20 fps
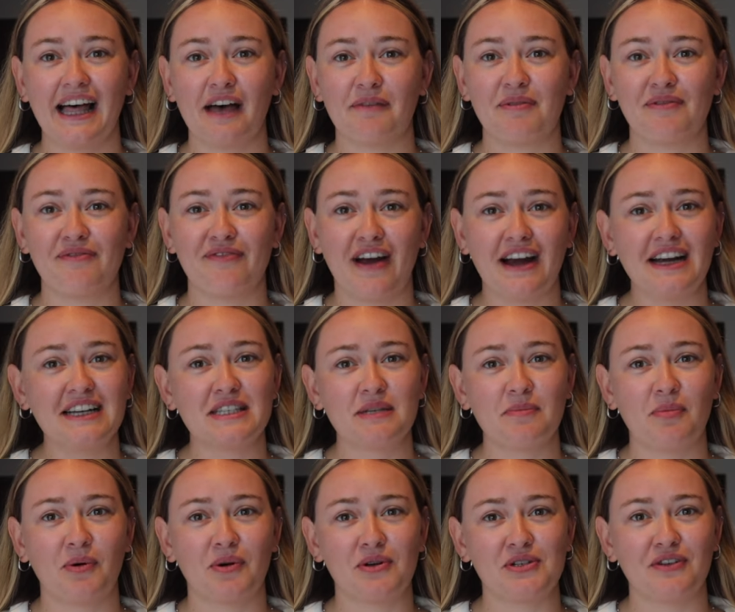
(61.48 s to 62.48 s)
have been very
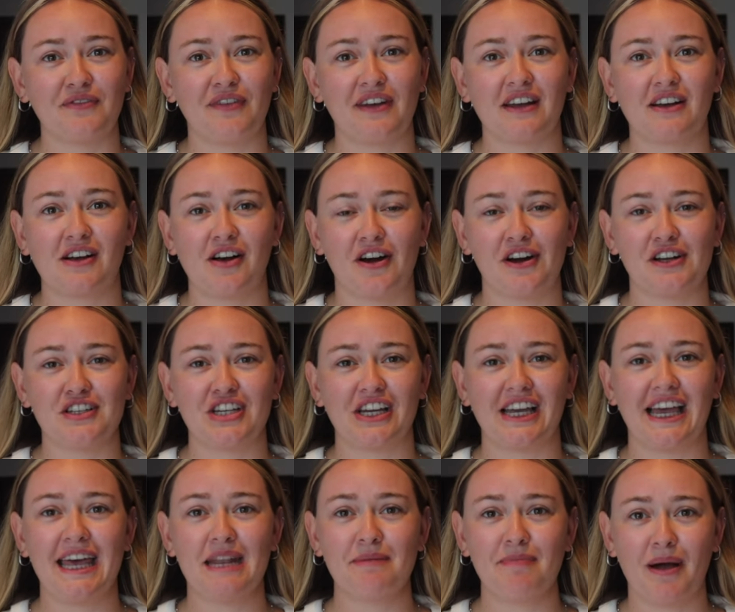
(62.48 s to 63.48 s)
supportive and
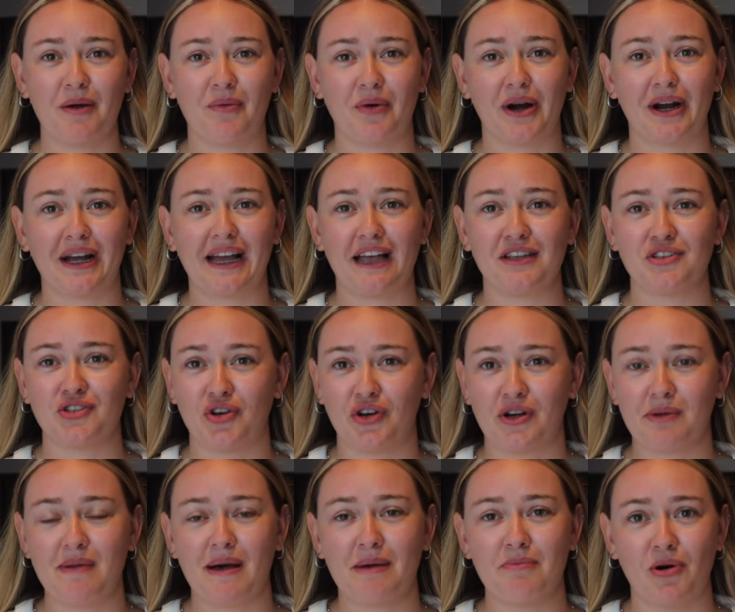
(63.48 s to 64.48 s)
encouraging in my work and
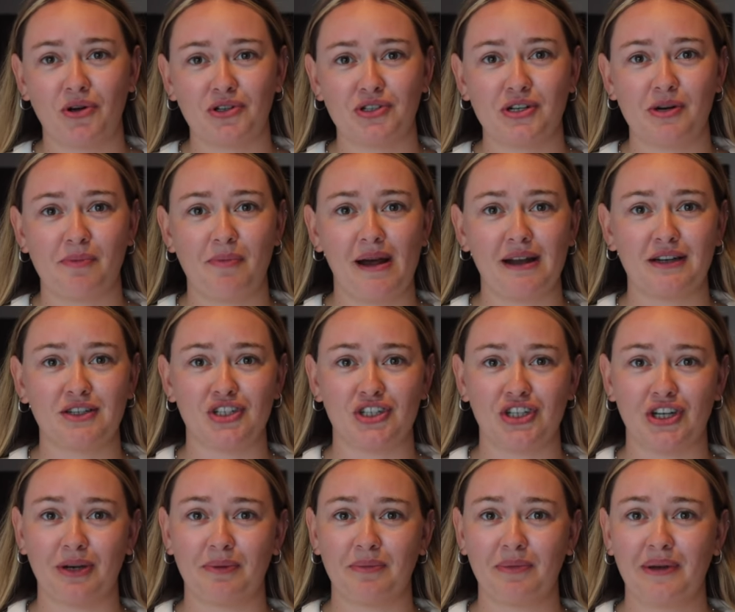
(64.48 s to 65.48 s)
during my modern
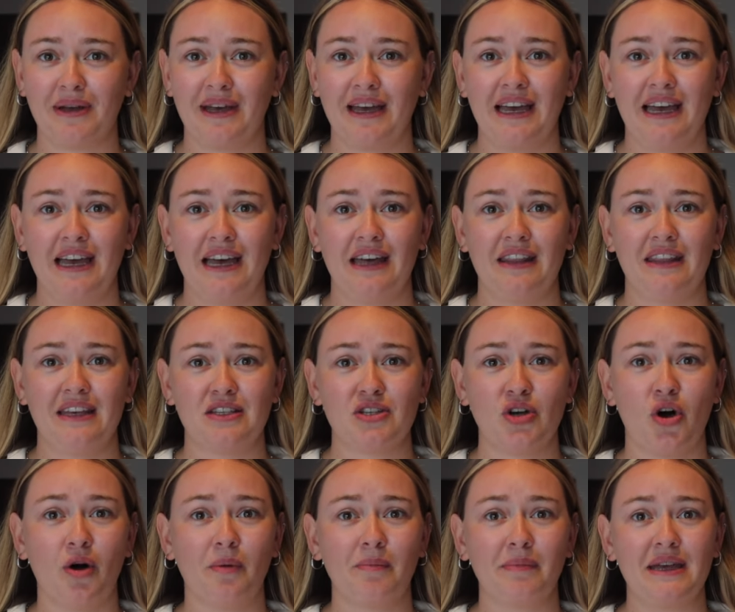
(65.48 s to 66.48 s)
apprenticeship. They
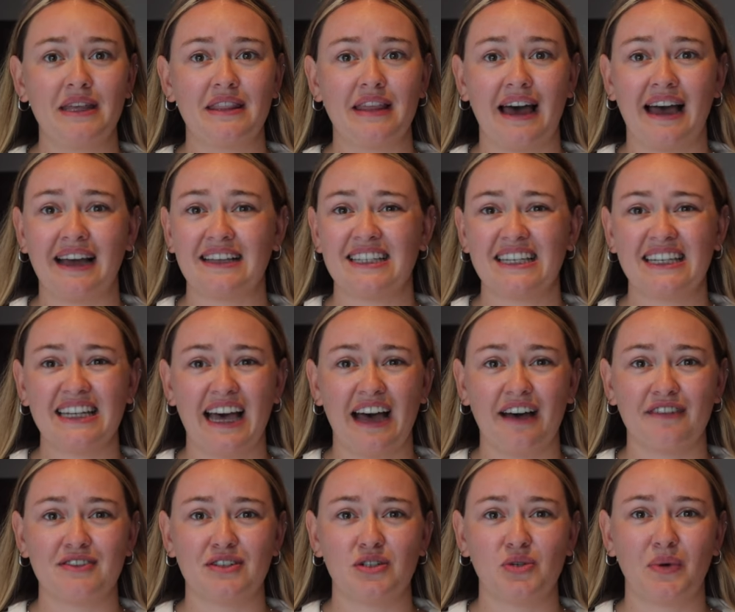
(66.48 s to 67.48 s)
taught me that I didn't
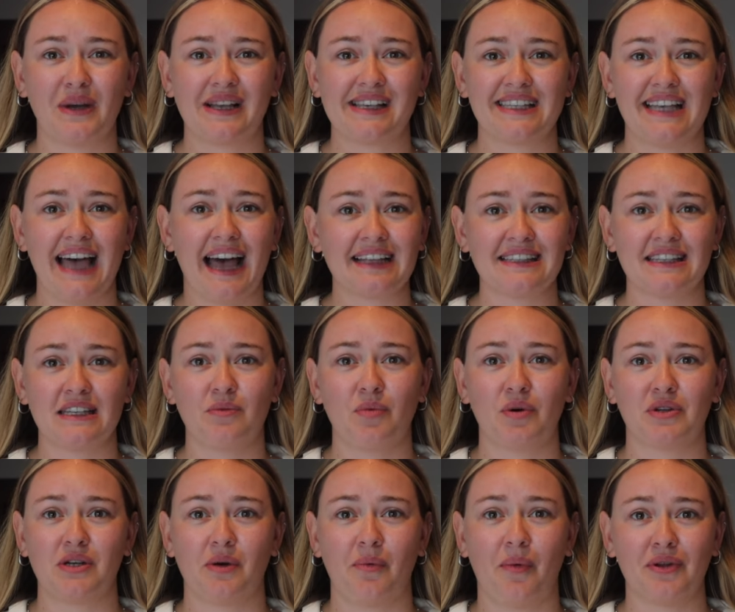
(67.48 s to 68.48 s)
have to know exactly
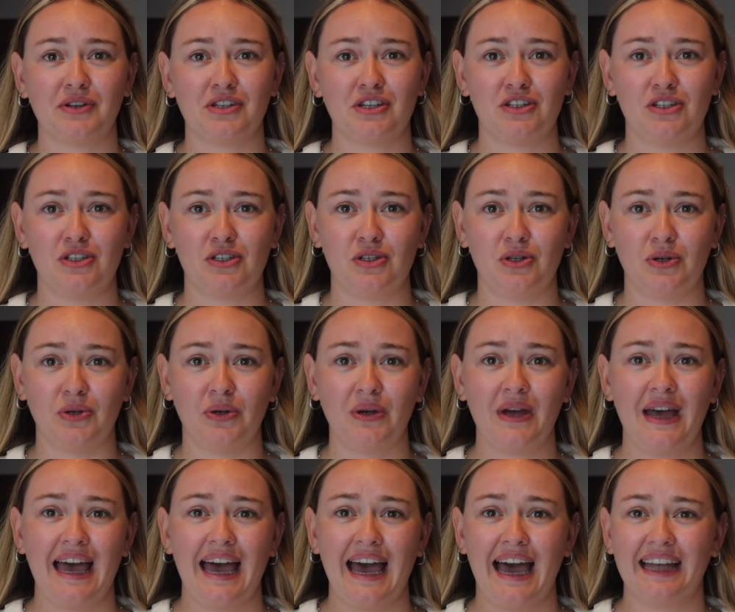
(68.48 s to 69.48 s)
what I wanted to do,
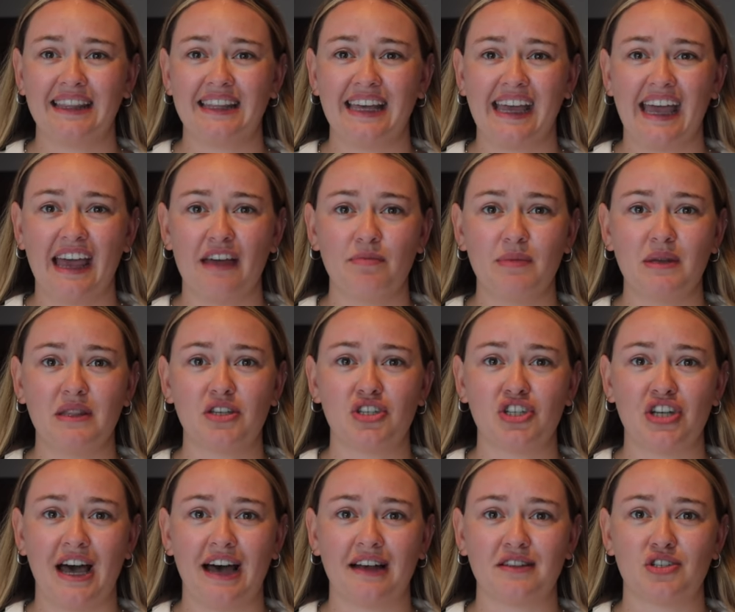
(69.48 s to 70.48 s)
and they gave me the
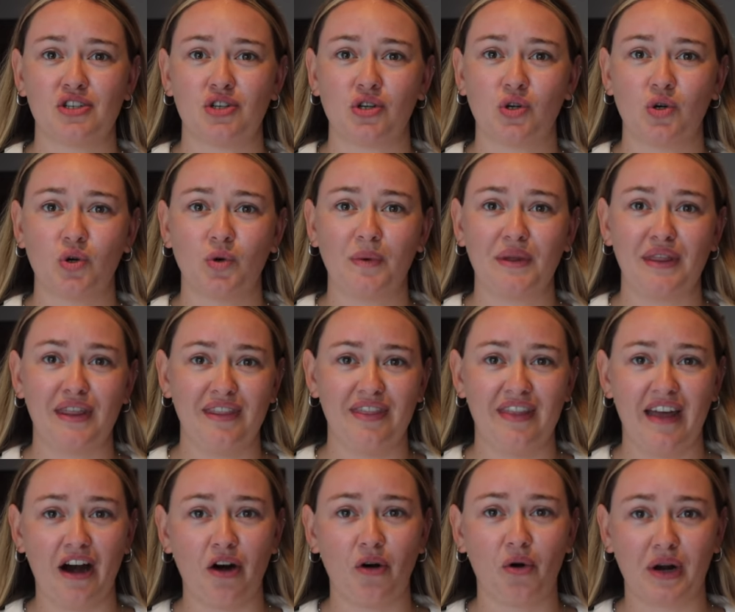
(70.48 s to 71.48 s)
chance to grow within
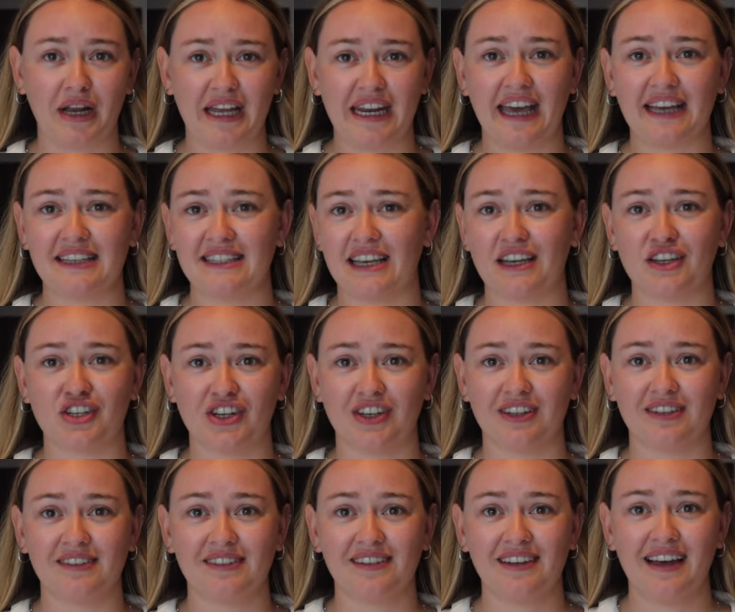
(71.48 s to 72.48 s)
their
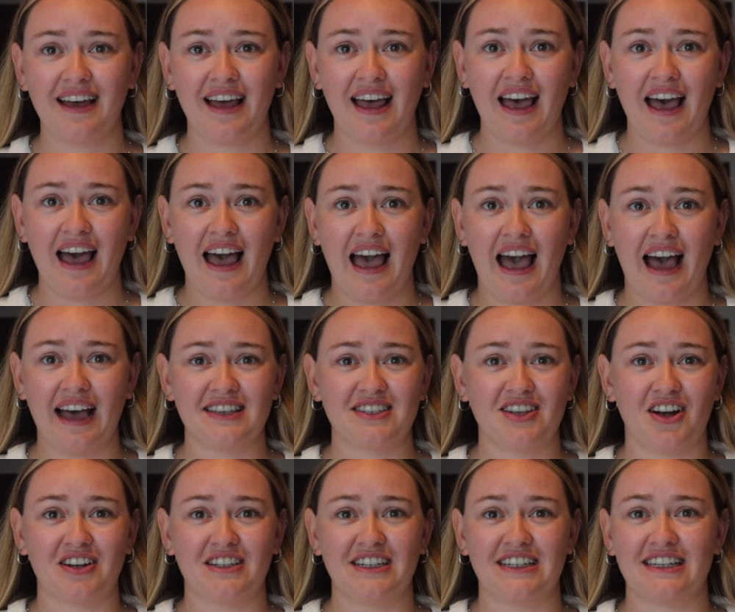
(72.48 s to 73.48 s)
organisation. I
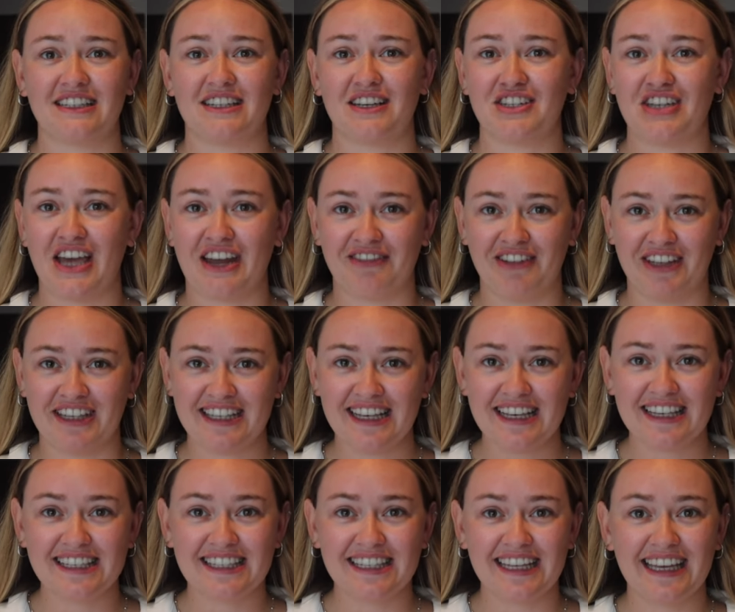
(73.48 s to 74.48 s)
started as a general
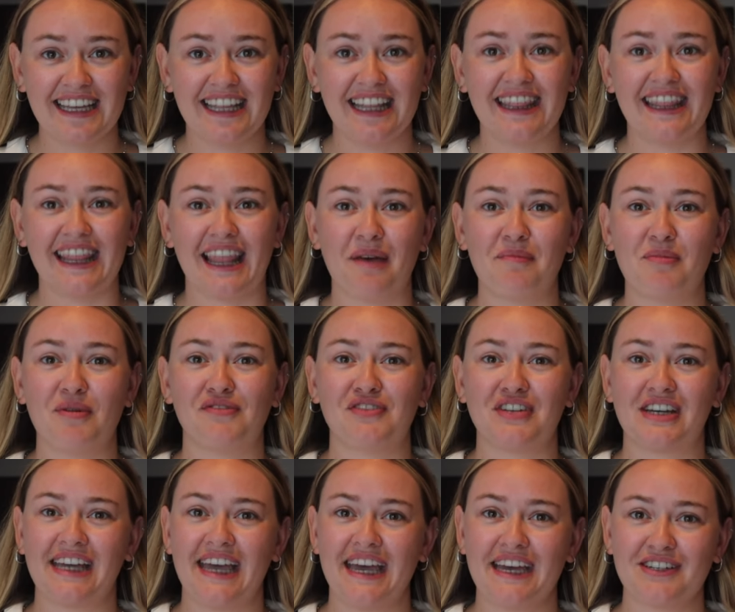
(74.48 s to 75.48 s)
assistant, then moved
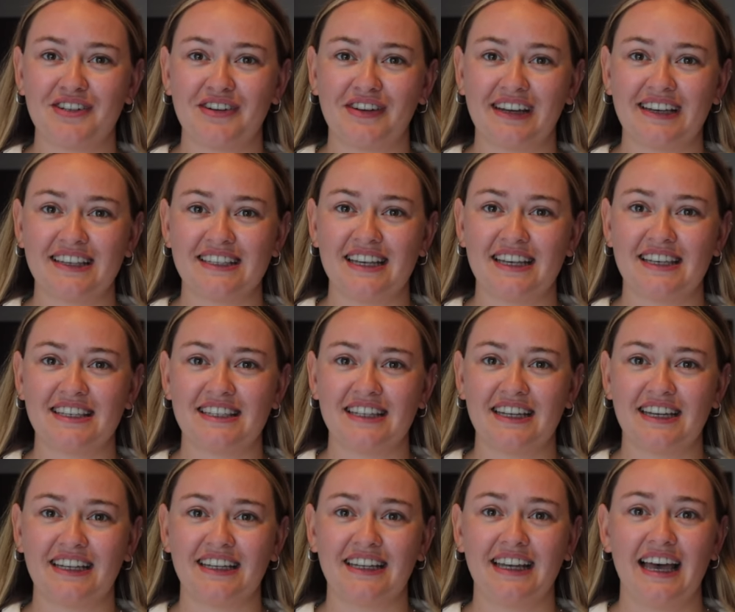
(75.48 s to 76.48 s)
to catering
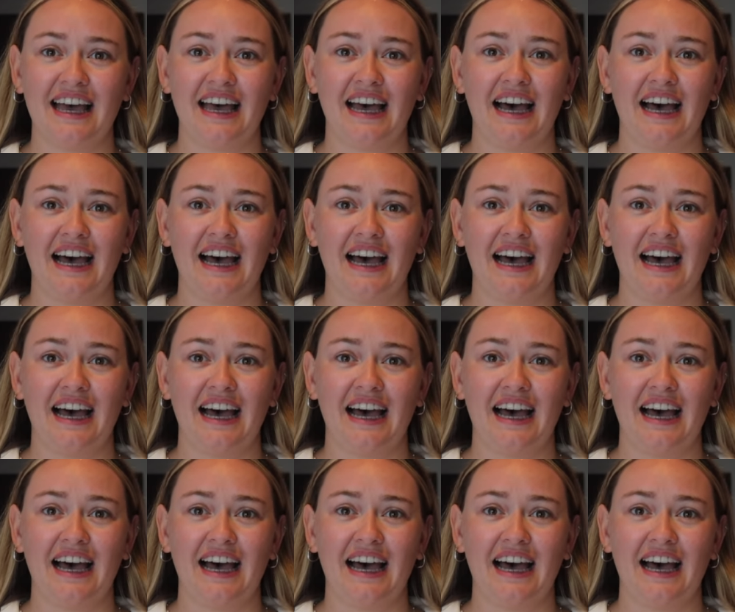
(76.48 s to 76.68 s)
assistant,